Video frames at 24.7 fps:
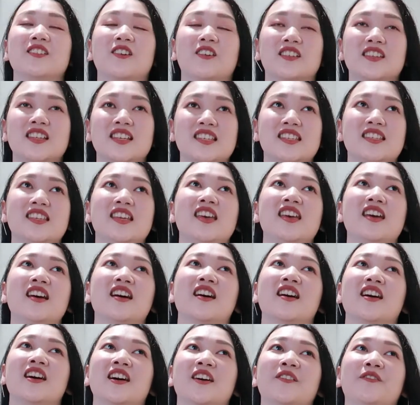doctor said,
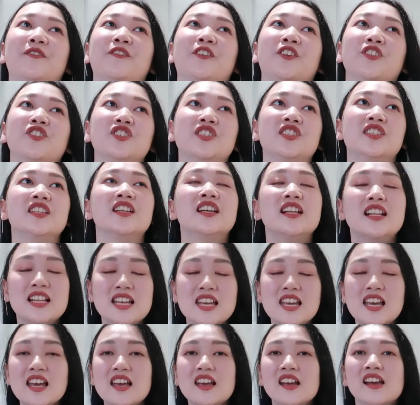
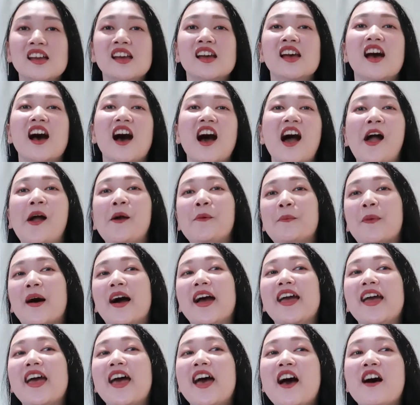fortunately, I
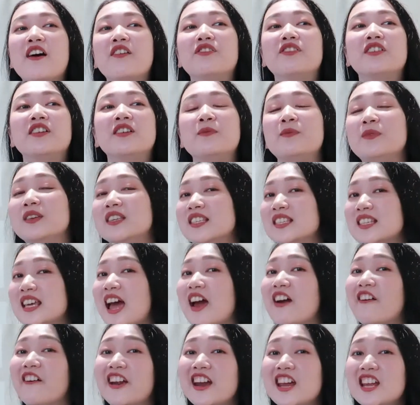might have a
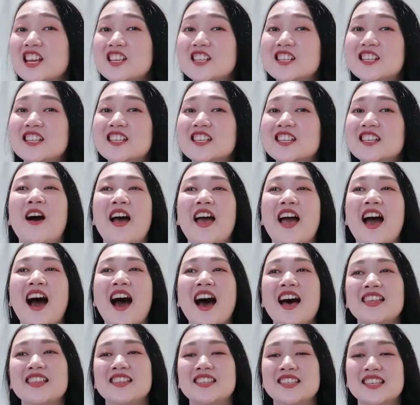miscarriage. My
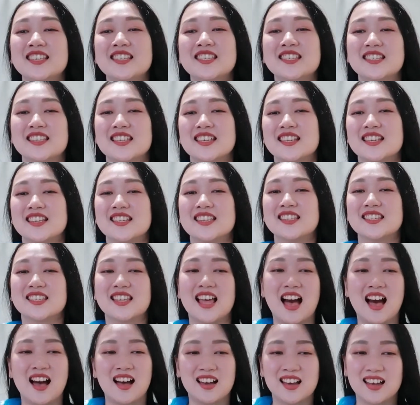heart just
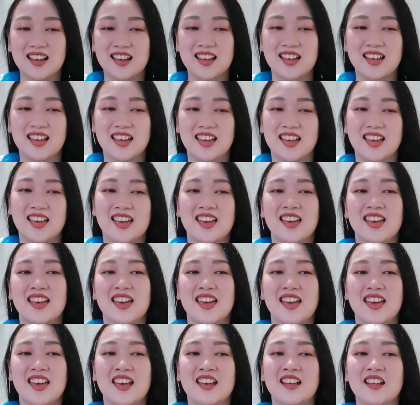sunk,
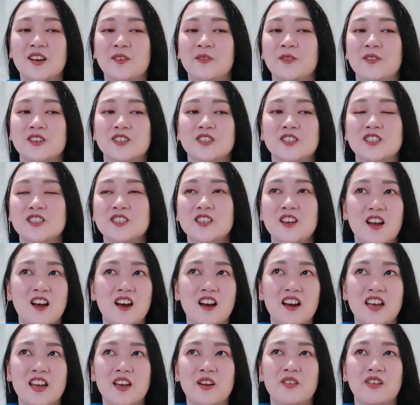and I was
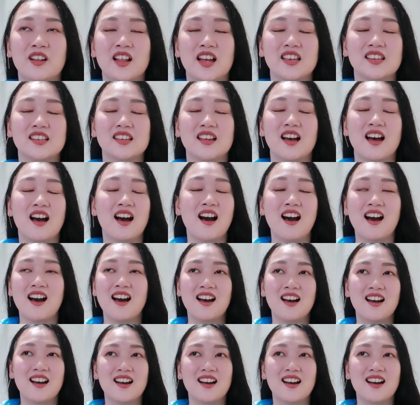shocked and was like, huh?